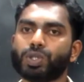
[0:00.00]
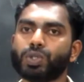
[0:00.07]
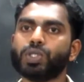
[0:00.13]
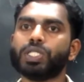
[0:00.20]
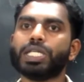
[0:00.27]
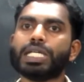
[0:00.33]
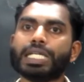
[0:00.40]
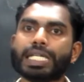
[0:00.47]
to
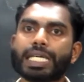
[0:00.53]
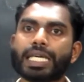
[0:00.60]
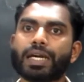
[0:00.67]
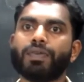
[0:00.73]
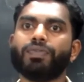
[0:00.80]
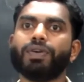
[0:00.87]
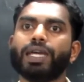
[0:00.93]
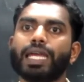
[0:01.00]

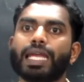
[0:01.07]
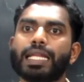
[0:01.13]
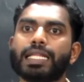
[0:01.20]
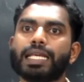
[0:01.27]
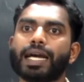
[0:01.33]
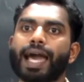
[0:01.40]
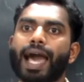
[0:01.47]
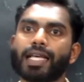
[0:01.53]
GTF in
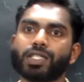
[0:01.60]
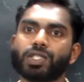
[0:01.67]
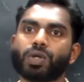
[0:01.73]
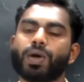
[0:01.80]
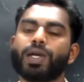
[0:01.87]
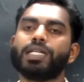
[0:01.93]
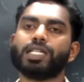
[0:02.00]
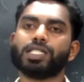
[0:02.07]
the
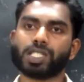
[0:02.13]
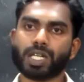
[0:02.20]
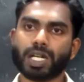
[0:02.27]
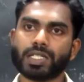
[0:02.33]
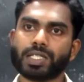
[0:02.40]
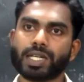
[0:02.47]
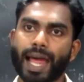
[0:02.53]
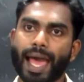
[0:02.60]

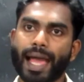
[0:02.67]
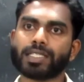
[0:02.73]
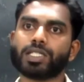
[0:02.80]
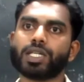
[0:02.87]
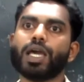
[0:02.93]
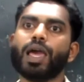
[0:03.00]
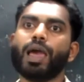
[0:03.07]
gastrointestinal tract